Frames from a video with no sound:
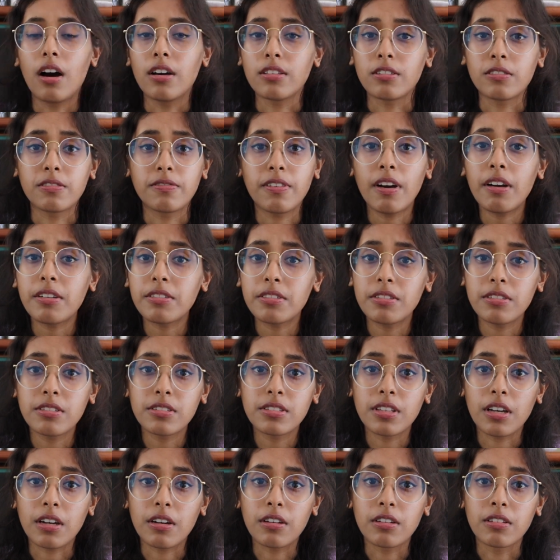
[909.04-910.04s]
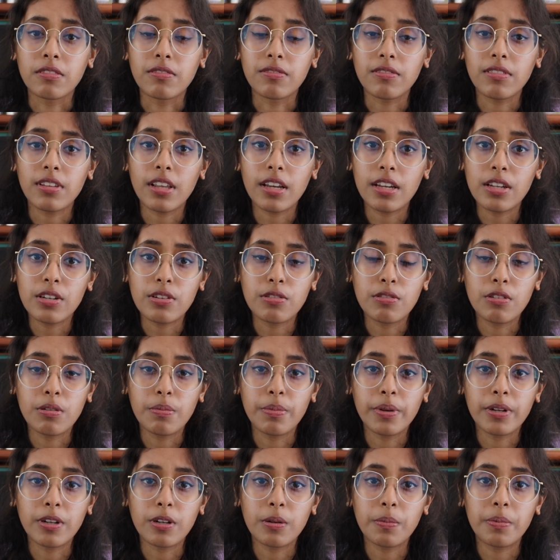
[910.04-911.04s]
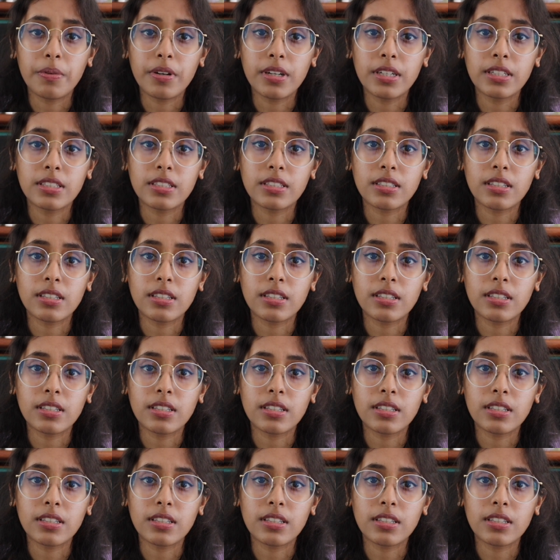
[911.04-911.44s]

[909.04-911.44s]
other factors that could have led to a bigger brain